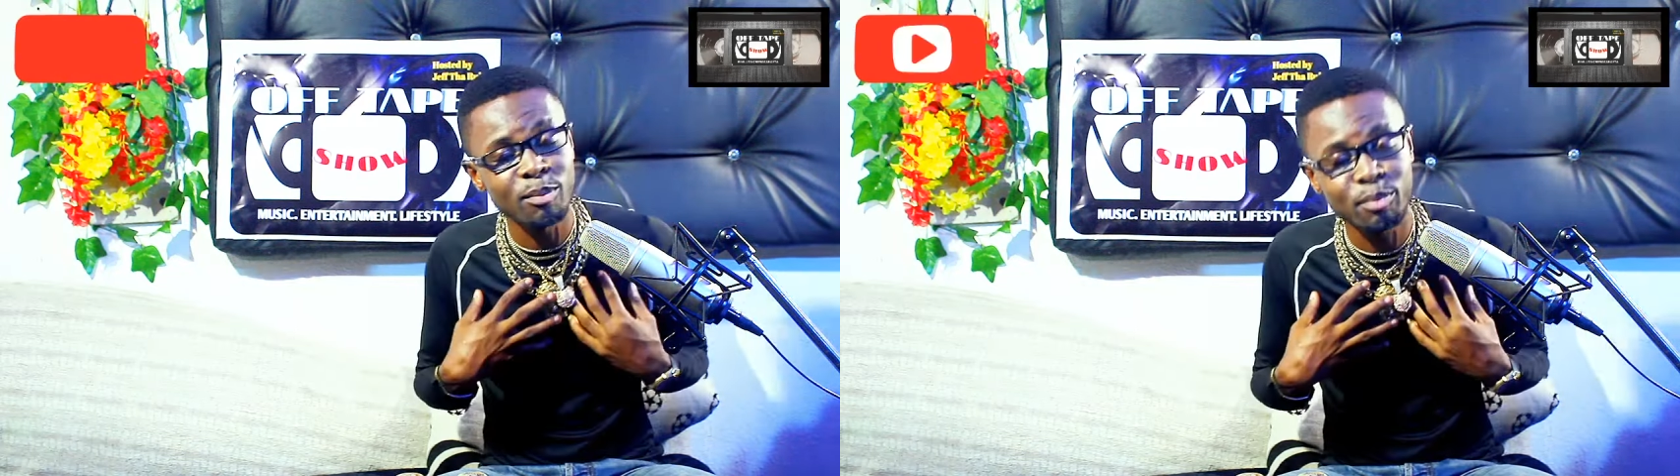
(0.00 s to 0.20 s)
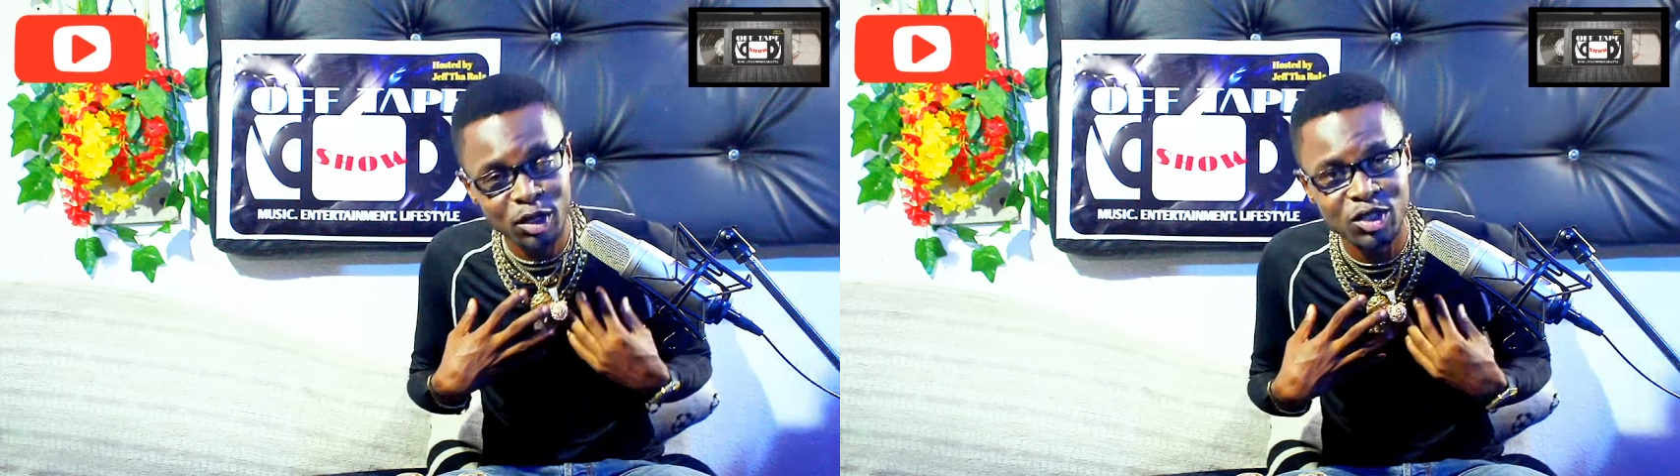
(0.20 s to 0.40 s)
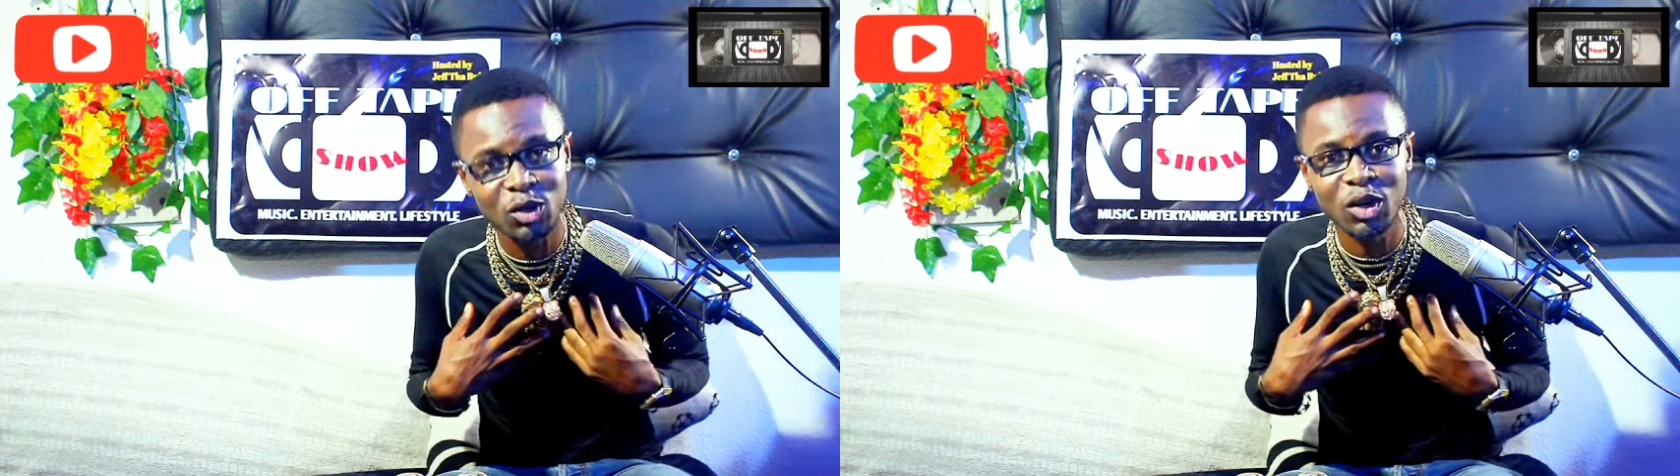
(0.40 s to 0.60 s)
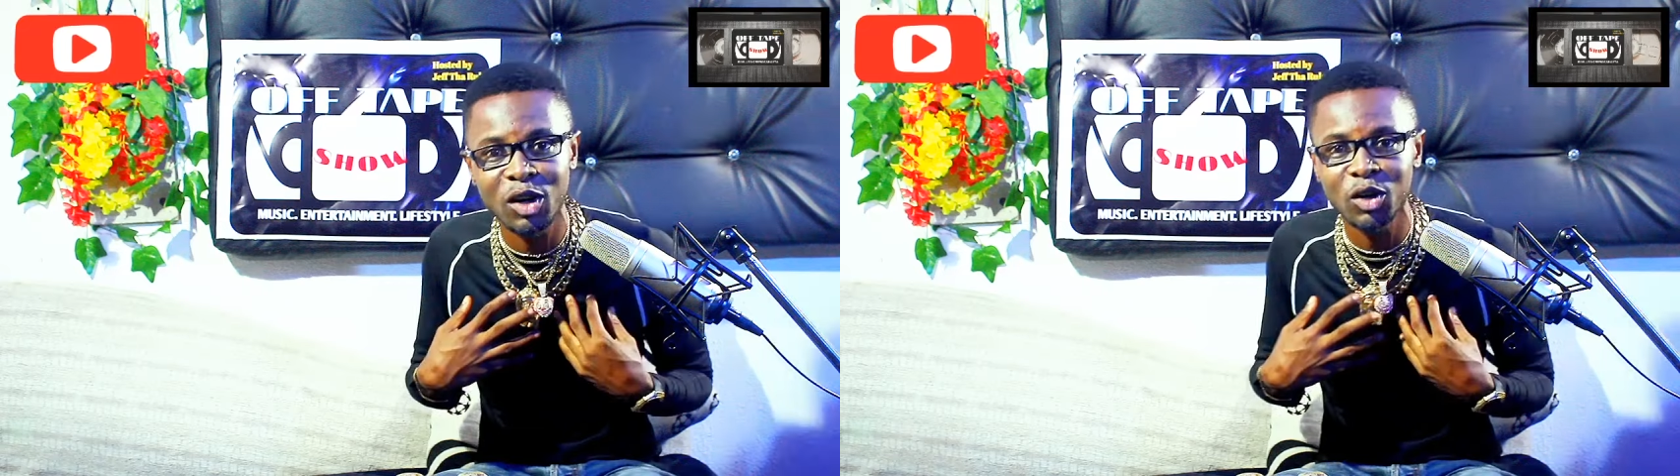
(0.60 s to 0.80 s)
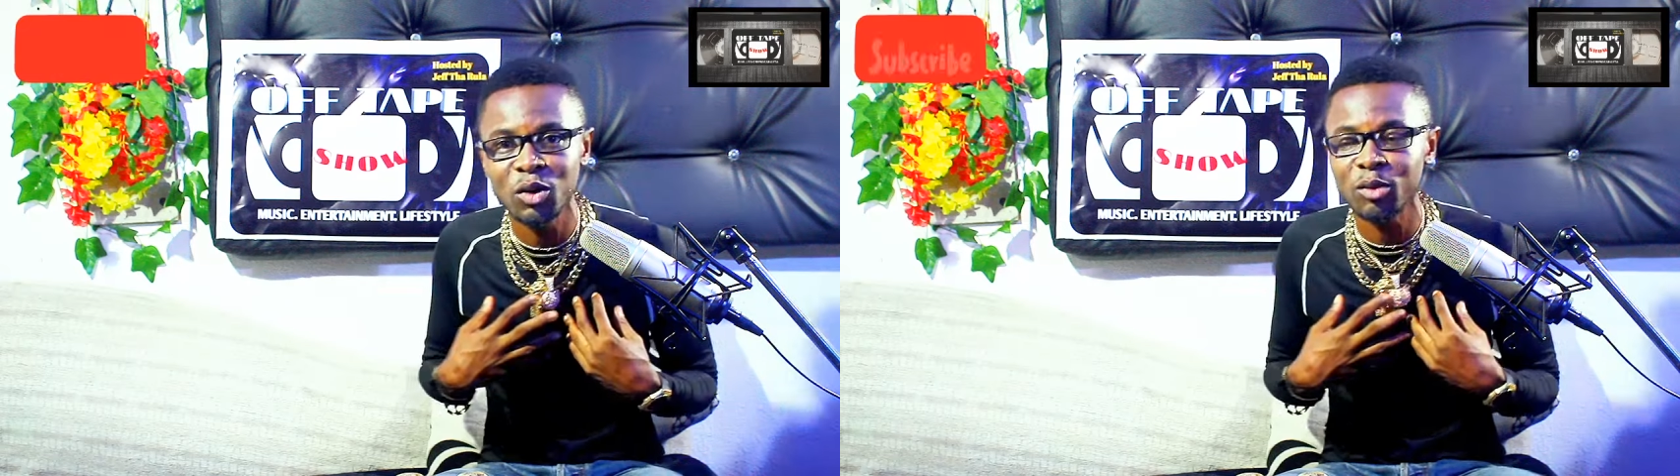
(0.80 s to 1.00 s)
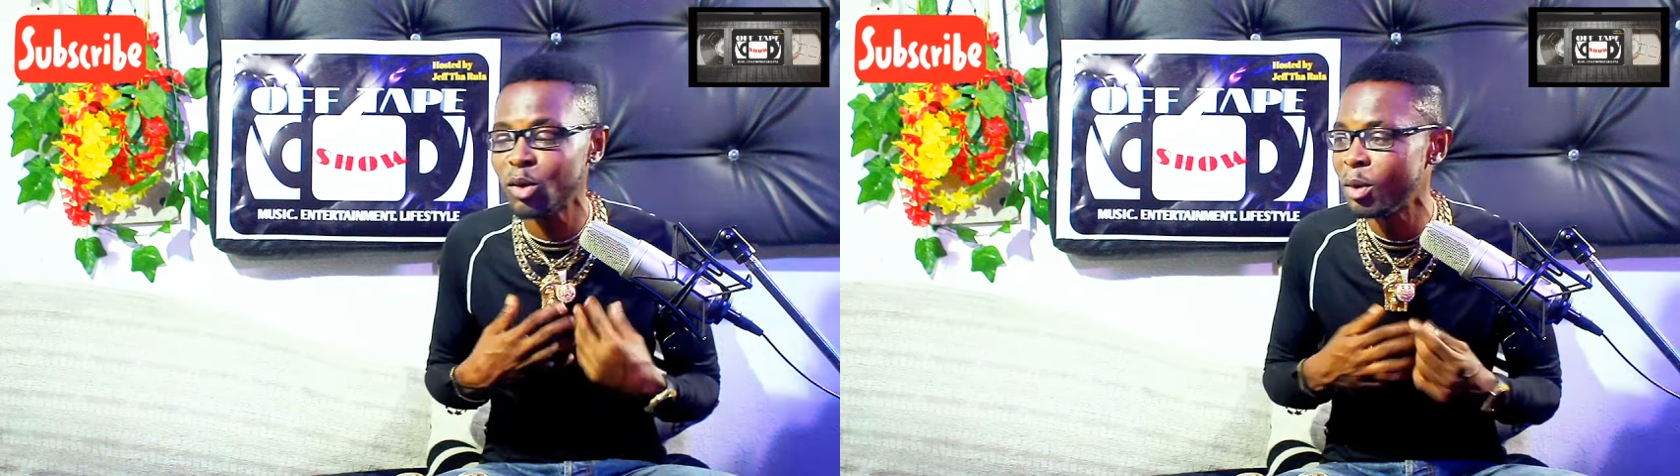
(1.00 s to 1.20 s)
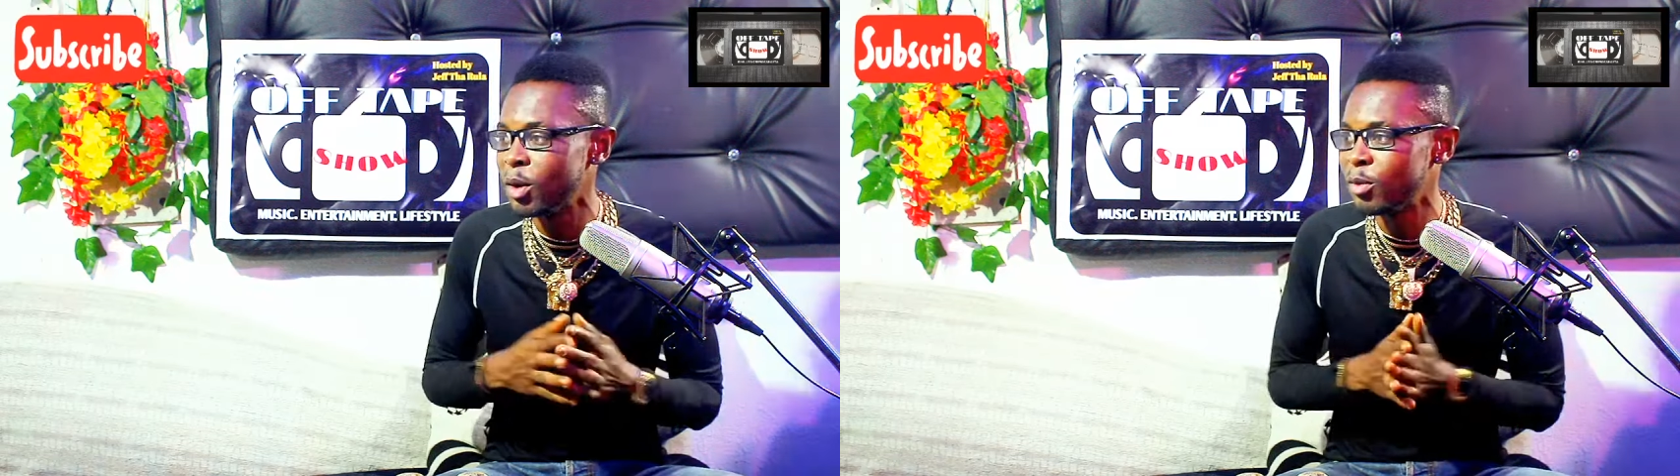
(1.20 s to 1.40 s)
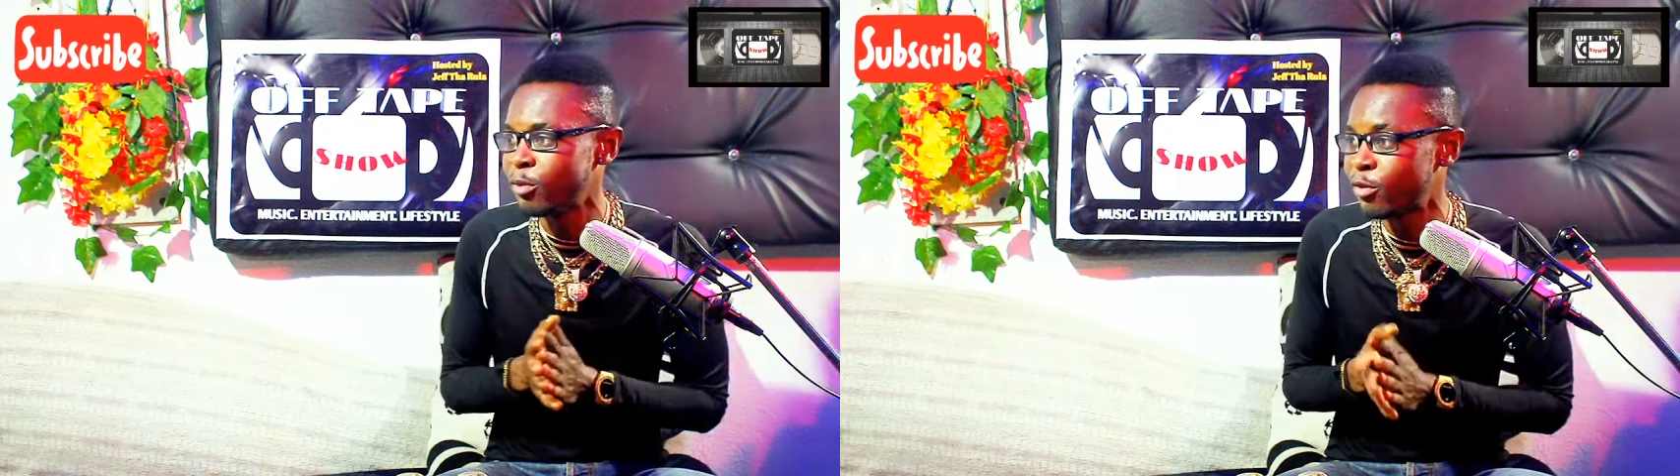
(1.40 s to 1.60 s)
personal and